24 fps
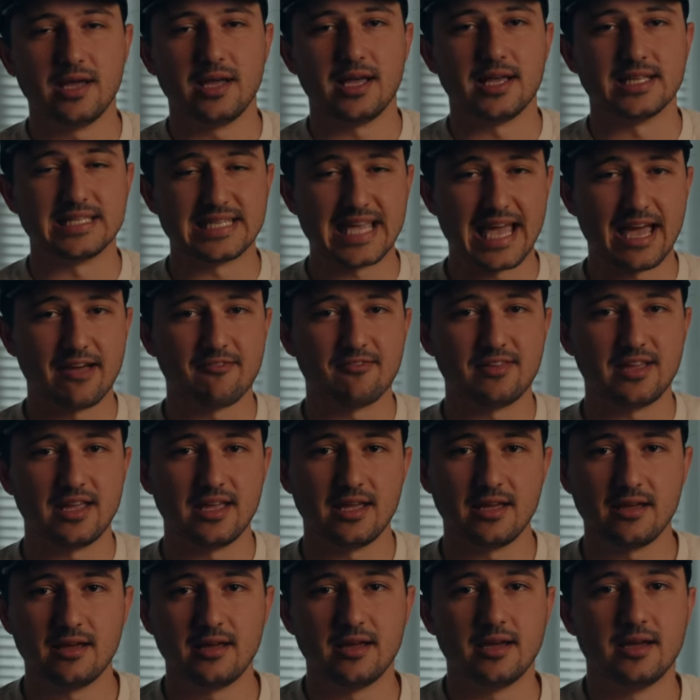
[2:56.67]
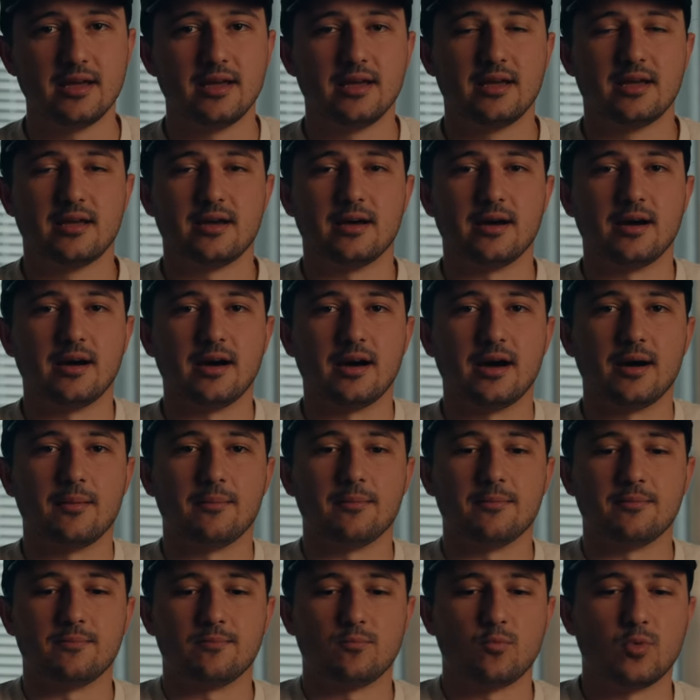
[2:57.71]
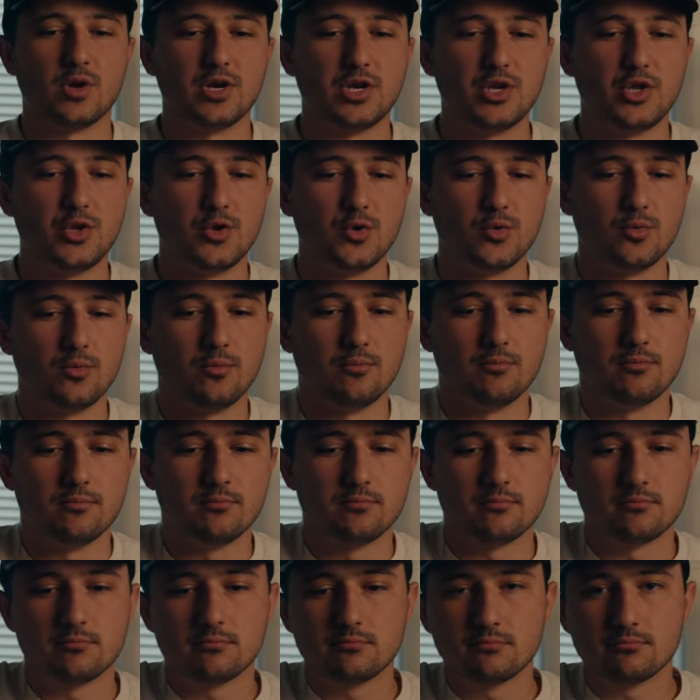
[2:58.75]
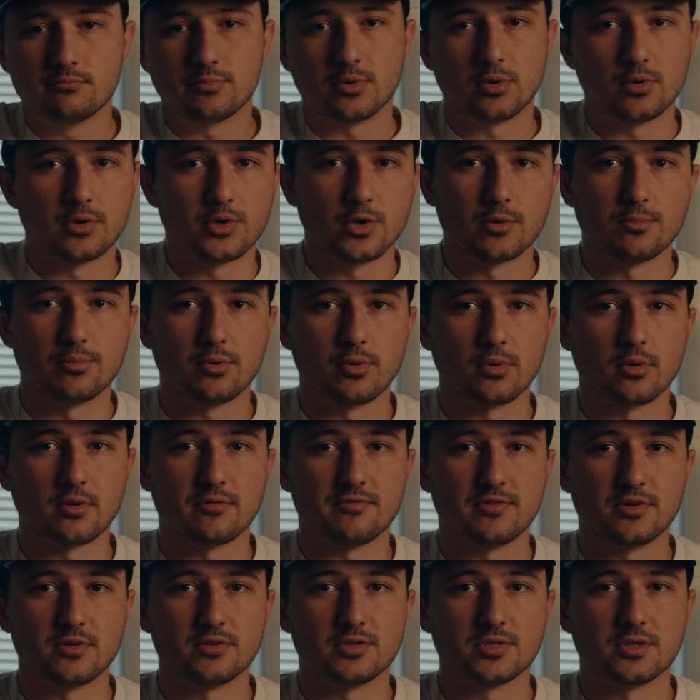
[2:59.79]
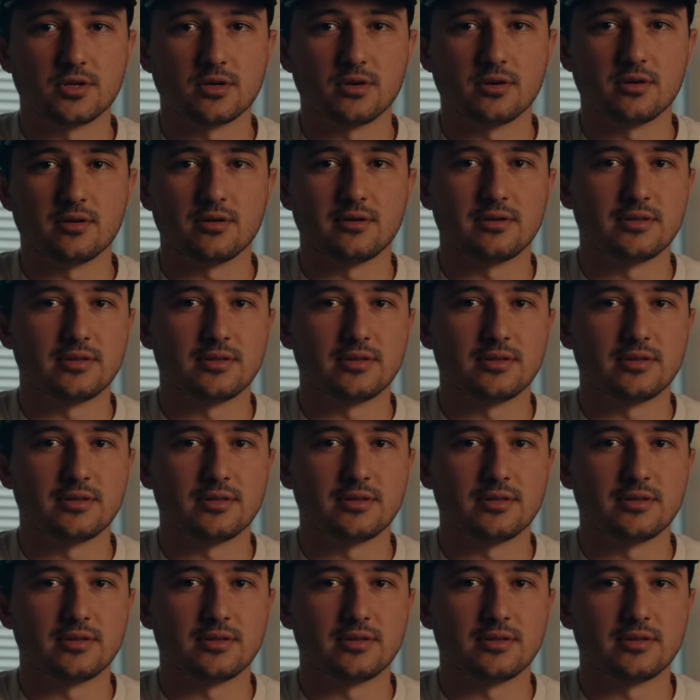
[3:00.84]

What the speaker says: It's heavy. When you pull your portafilter,